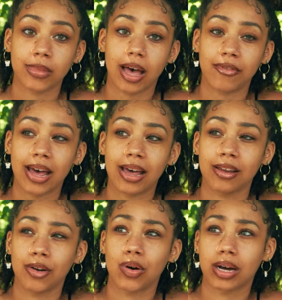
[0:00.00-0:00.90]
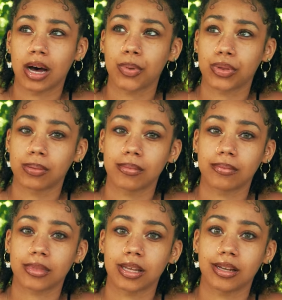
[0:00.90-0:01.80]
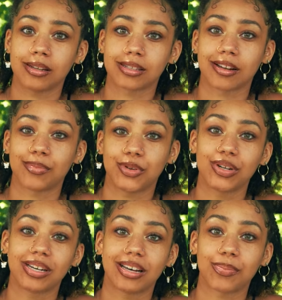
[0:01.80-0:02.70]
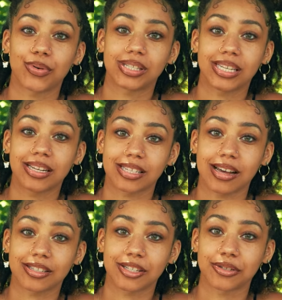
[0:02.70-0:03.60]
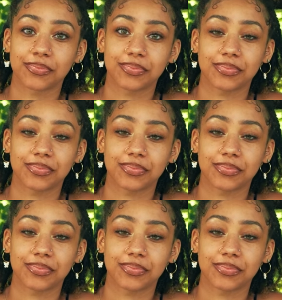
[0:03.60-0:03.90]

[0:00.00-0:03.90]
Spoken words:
I've had, a couple things do good up on TikTok too.